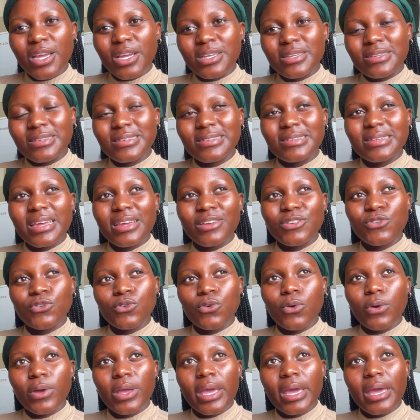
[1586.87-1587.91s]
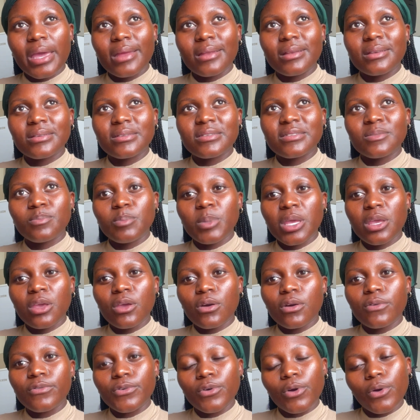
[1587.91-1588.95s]
just enjoy. And speaking
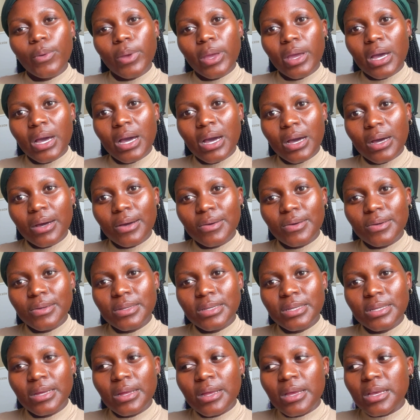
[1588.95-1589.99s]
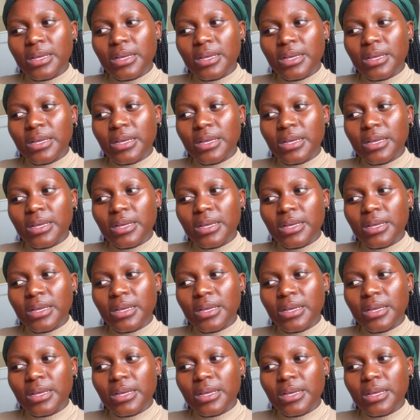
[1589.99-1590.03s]
of going out,